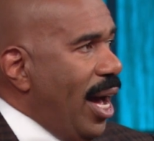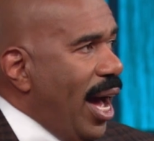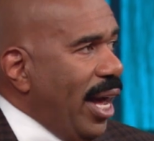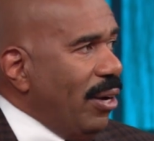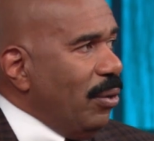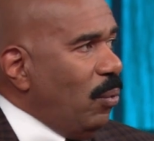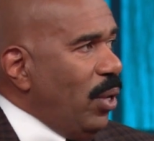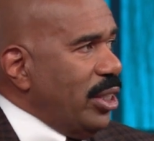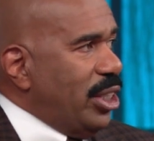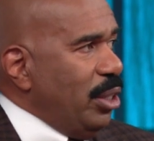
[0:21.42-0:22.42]
I don't know
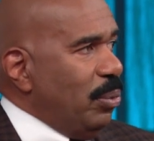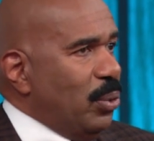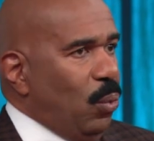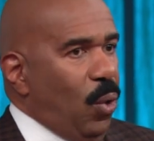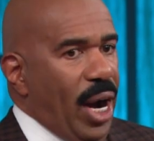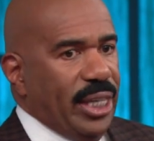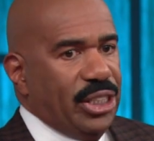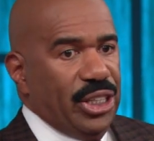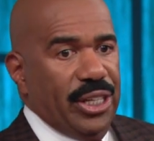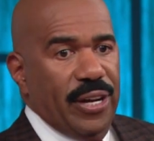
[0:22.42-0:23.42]
what she was
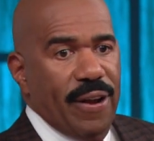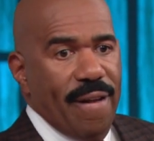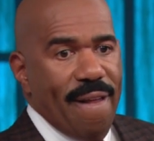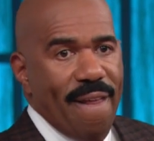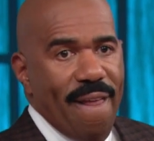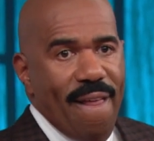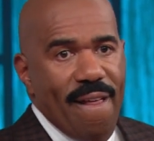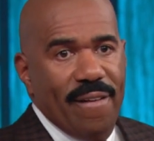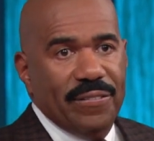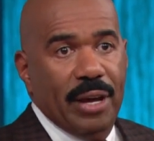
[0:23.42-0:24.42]
watching
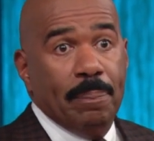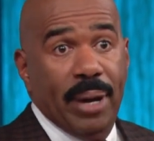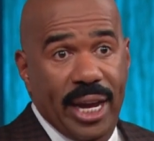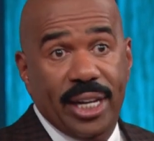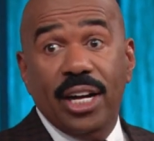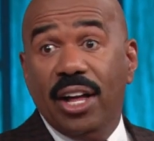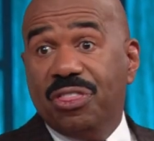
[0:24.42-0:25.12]
that made her